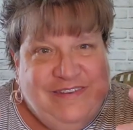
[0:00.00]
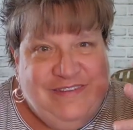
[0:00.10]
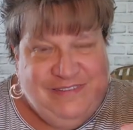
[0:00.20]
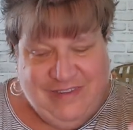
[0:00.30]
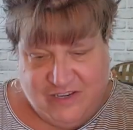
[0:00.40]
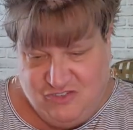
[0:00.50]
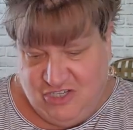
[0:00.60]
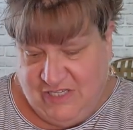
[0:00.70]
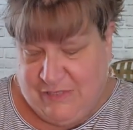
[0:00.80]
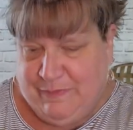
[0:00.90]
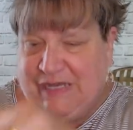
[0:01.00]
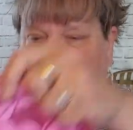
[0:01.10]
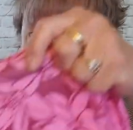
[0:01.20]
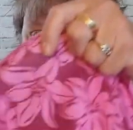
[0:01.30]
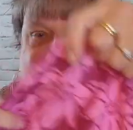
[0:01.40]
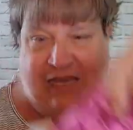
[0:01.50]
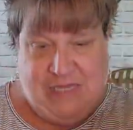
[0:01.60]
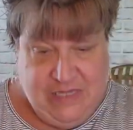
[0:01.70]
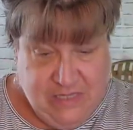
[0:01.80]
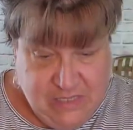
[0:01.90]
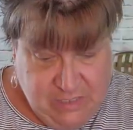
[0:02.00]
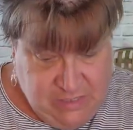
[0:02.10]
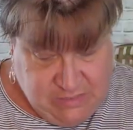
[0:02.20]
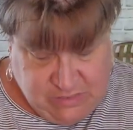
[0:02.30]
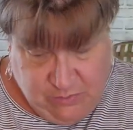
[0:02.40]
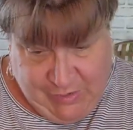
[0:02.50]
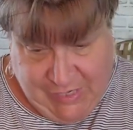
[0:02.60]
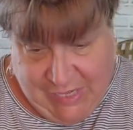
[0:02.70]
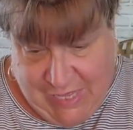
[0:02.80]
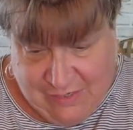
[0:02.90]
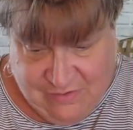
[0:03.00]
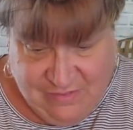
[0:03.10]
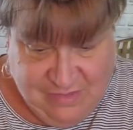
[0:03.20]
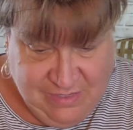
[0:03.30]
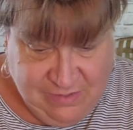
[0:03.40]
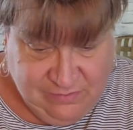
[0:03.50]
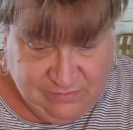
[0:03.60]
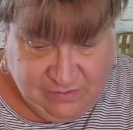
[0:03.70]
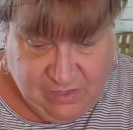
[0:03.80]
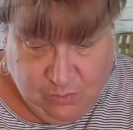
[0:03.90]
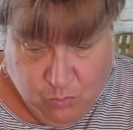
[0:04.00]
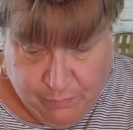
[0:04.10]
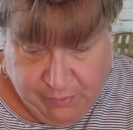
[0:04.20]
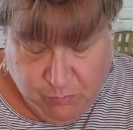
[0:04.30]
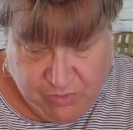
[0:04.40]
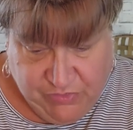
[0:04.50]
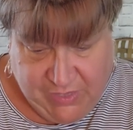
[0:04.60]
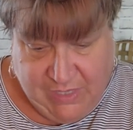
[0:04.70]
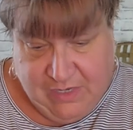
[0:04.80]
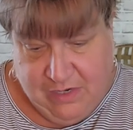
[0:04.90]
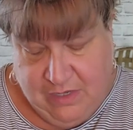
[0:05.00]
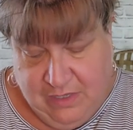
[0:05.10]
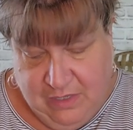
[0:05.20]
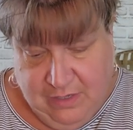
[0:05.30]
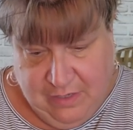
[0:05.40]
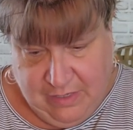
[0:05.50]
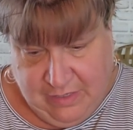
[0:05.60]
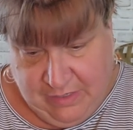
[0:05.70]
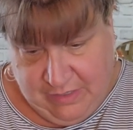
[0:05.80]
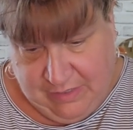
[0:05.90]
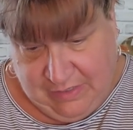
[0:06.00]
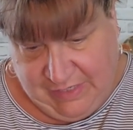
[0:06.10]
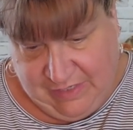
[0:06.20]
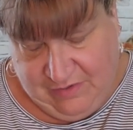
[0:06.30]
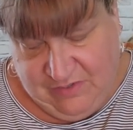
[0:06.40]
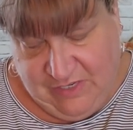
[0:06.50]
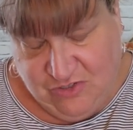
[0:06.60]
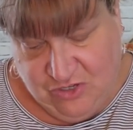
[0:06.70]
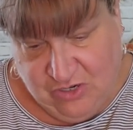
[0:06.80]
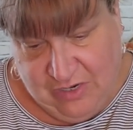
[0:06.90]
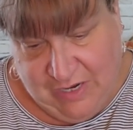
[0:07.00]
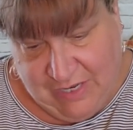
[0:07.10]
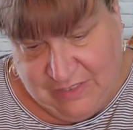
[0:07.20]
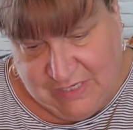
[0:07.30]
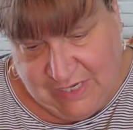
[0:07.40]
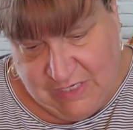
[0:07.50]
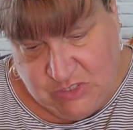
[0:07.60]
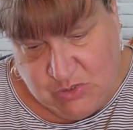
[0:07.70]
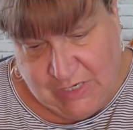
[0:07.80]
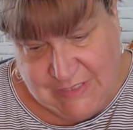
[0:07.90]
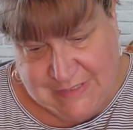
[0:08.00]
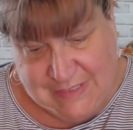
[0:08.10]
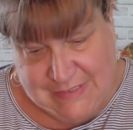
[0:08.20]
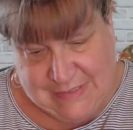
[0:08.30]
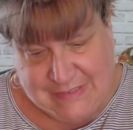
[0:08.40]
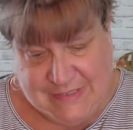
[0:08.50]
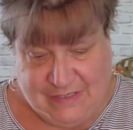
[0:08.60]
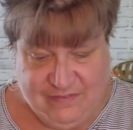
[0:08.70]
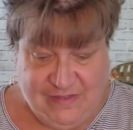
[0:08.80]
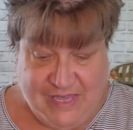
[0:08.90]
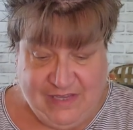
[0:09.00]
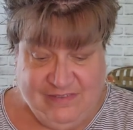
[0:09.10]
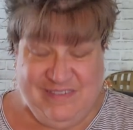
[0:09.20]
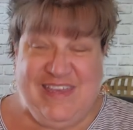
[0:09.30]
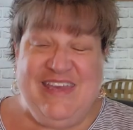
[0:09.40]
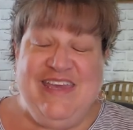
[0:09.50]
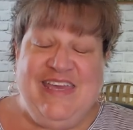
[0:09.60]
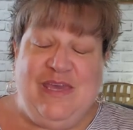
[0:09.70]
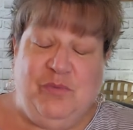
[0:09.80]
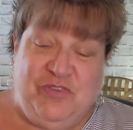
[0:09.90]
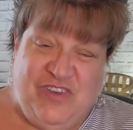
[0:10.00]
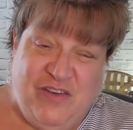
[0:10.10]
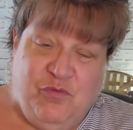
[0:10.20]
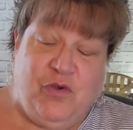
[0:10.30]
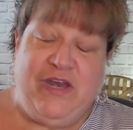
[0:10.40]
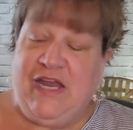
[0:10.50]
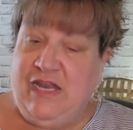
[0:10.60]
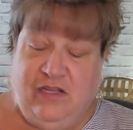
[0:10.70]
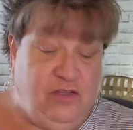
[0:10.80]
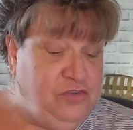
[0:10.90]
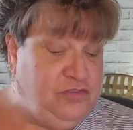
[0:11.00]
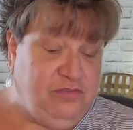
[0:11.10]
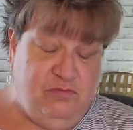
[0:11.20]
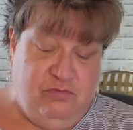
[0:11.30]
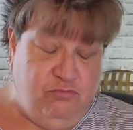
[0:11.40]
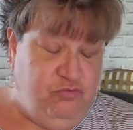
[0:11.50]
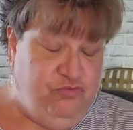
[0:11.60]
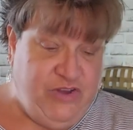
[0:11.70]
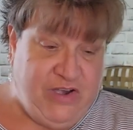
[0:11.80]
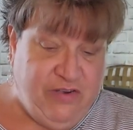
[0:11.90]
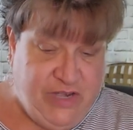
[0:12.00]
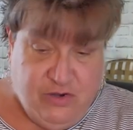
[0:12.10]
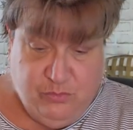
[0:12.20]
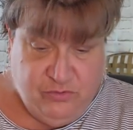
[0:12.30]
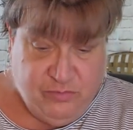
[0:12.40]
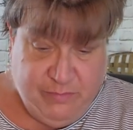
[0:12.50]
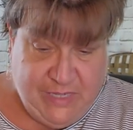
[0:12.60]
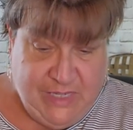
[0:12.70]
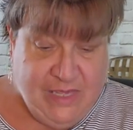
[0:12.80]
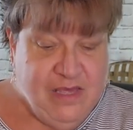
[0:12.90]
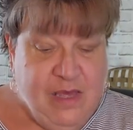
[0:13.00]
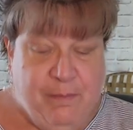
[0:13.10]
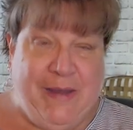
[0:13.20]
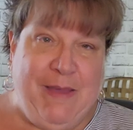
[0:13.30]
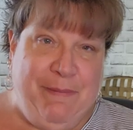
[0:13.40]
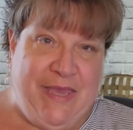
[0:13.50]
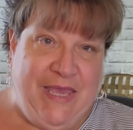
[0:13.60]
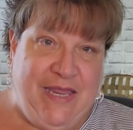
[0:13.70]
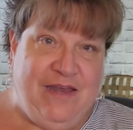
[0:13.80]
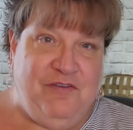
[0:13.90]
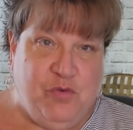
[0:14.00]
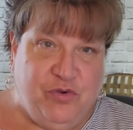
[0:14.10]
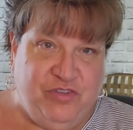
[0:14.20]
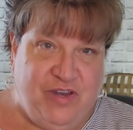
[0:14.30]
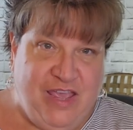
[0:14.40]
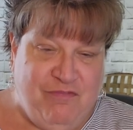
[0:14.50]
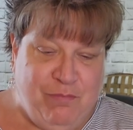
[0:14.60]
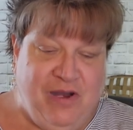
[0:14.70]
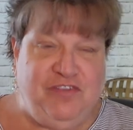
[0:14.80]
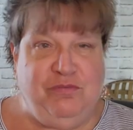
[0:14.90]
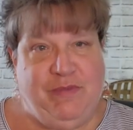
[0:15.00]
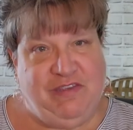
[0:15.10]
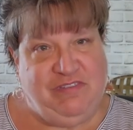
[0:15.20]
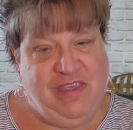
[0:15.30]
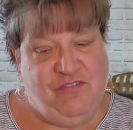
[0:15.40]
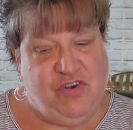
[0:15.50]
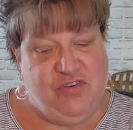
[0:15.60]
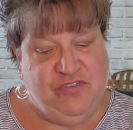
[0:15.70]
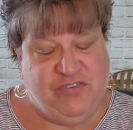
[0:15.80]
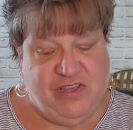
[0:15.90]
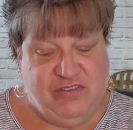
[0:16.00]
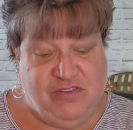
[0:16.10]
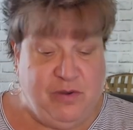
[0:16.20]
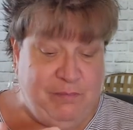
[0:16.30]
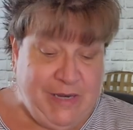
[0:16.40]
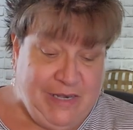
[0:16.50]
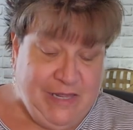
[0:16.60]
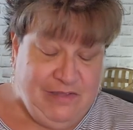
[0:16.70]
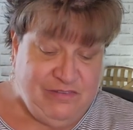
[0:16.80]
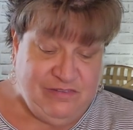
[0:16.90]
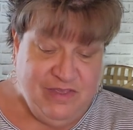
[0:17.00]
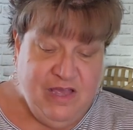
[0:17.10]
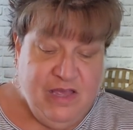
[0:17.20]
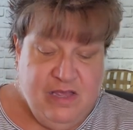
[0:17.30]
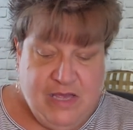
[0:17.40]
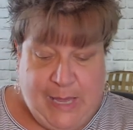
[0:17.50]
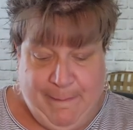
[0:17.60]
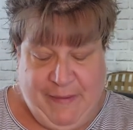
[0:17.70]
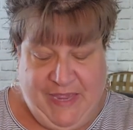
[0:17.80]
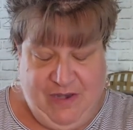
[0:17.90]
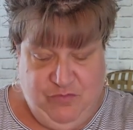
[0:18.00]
section has been giving. So I got this woman within like a t-shirt knit kind of dress. It is a 6X. It was $10.49. It looks very new to me, but I paid, of course, on half price. My Savers does on Mondays. I paid